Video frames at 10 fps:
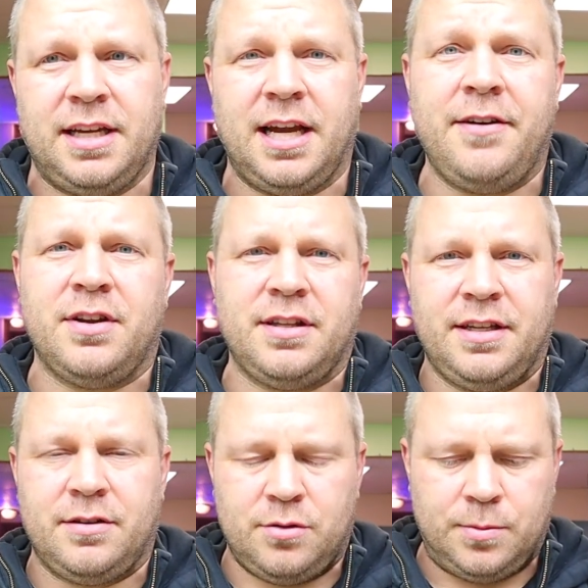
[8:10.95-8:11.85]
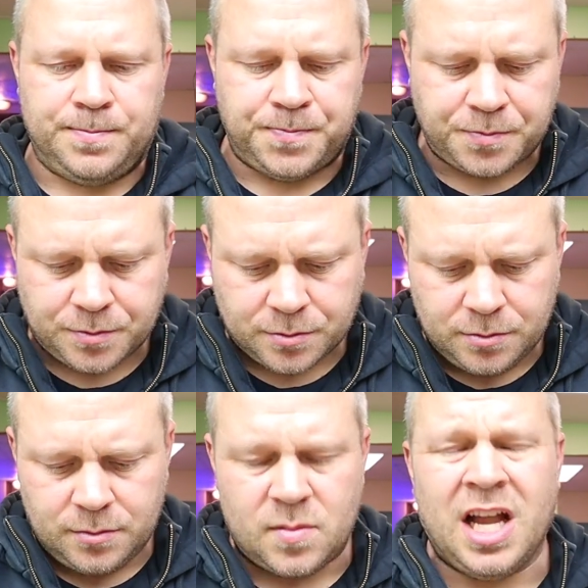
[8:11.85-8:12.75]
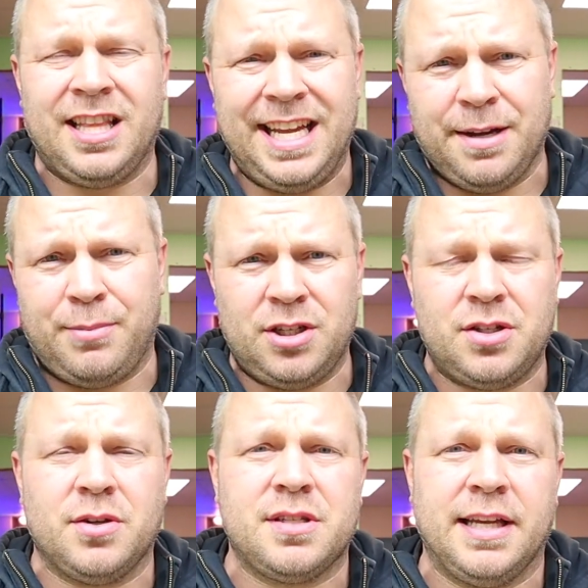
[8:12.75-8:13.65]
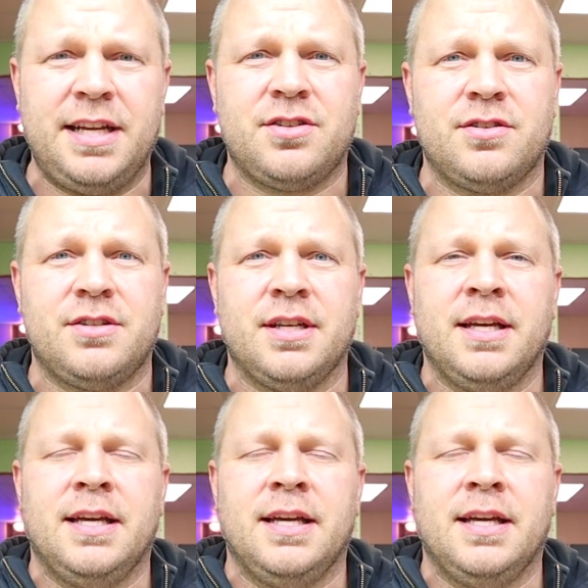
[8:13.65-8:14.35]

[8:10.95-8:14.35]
I have it in the other room. I'd like a bunch of those lasers